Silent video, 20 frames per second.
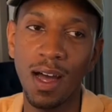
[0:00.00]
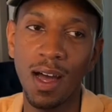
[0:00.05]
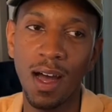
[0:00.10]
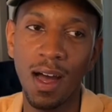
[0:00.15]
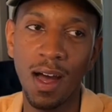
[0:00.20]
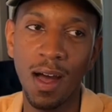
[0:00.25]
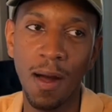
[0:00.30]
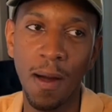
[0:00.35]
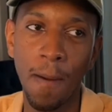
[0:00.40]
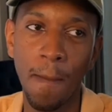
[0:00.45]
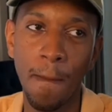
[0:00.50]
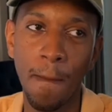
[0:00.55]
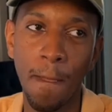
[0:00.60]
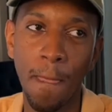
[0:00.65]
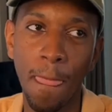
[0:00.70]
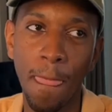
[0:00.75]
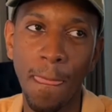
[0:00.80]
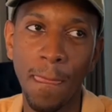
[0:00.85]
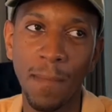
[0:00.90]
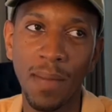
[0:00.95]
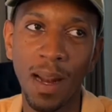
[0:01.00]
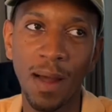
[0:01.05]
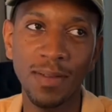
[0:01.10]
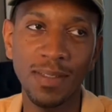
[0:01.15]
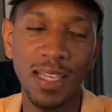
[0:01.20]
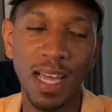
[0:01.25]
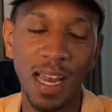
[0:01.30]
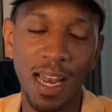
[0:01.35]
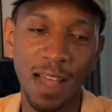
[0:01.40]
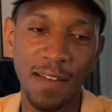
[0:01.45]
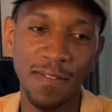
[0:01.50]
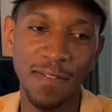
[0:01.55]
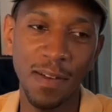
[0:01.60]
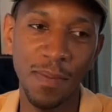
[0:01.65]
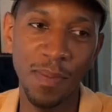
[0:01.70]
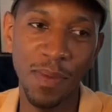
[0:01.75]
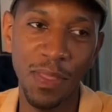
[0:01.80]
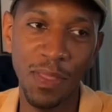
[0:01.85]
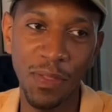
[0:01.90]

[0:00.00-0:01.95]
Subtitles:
but I was kind of like flipping